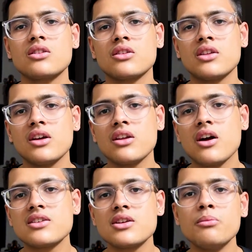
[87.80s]
there
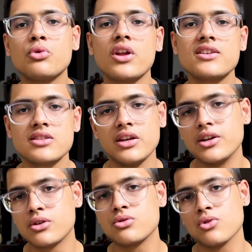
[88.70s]
are some tricks
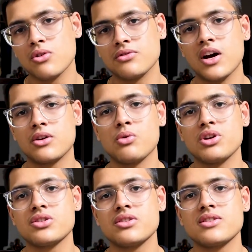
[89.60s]
needed to solve that
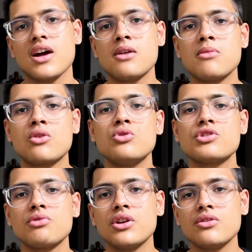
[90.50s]
questions, and
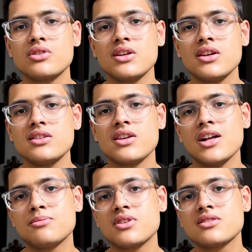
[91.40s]
Magoosh video series
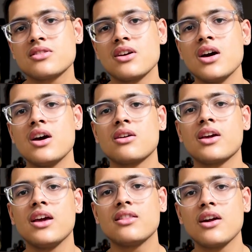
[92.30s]
helps us
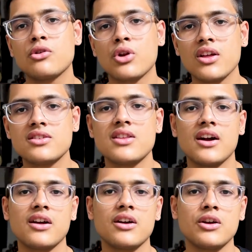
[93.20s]
gain the tricks
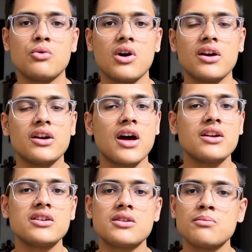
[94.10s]
that are required,
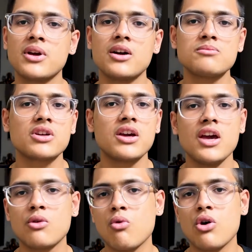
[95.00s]
and it becomes a
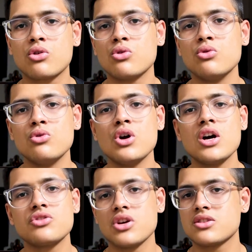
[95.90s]
cakewalk to
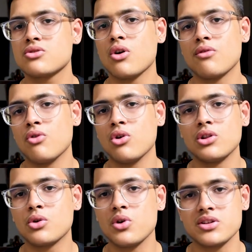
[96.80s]
just solve all
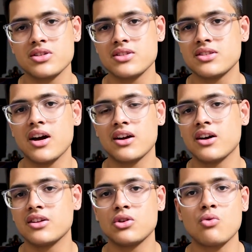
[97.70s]
the questions that
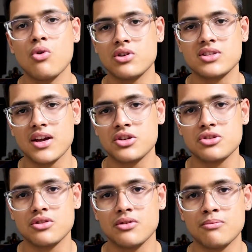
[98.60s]
are in the quant
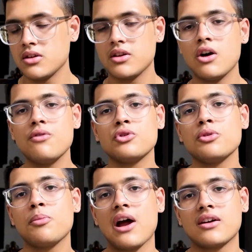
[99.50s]
section. Now for the
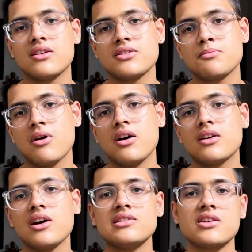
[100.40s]
practice part,
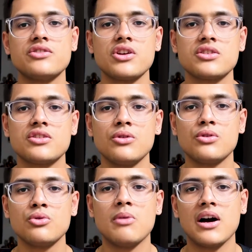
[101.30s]
I'll suggest you
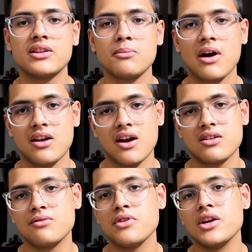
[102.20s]
to buy the
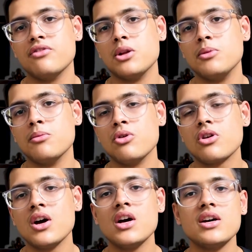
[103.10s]
Manhattan 5LB
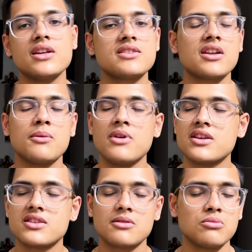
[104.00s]
book. It's an
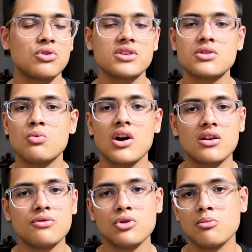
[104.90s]
amazing book, it's a
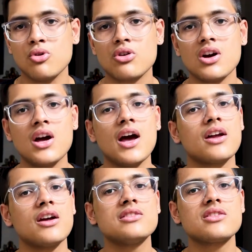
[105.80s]
wonderful book,
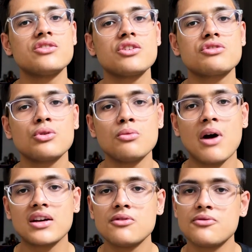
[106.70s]
and I'll suggest you to
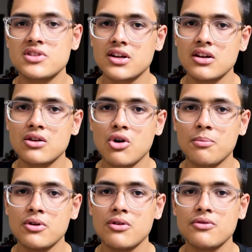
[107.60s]
buy the physical
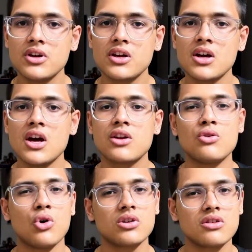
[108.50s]
copy of it,
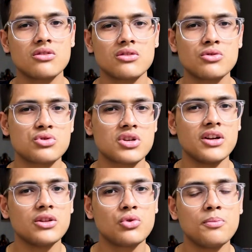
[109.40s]
not to
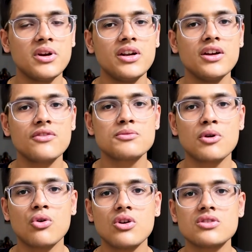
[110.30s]
study through PDFs,
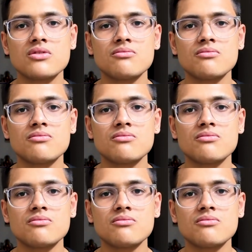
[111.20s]
because